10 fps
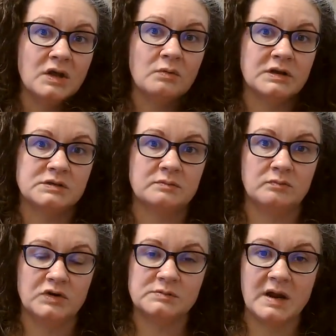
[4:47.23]

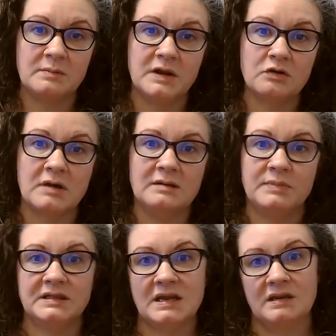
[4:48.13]
which might have been great,
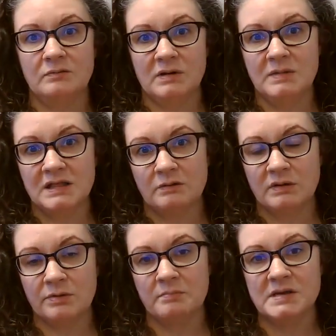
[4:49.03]
but then it would mean that
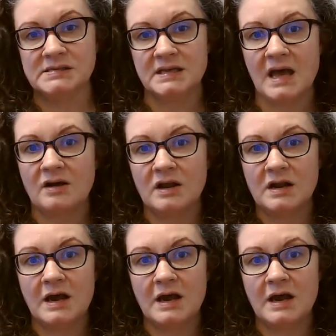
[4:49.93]
we were missing out on